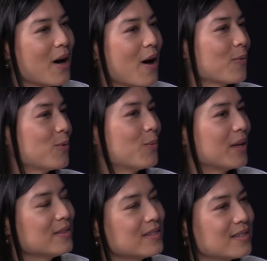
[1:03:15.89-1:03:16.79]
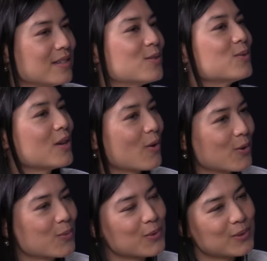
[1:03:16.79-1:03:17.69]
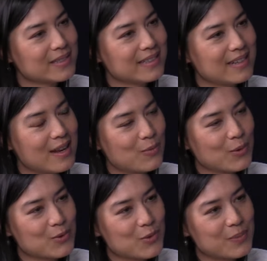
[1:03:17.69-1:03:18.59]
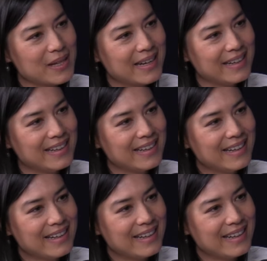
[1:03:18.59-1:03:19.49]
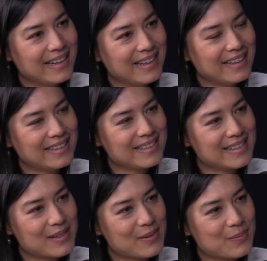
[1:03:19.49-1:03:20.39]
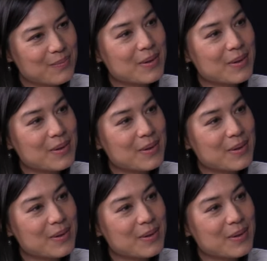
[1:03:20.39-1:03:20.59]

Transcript: how you went into the art world and, and what you're planning. And um,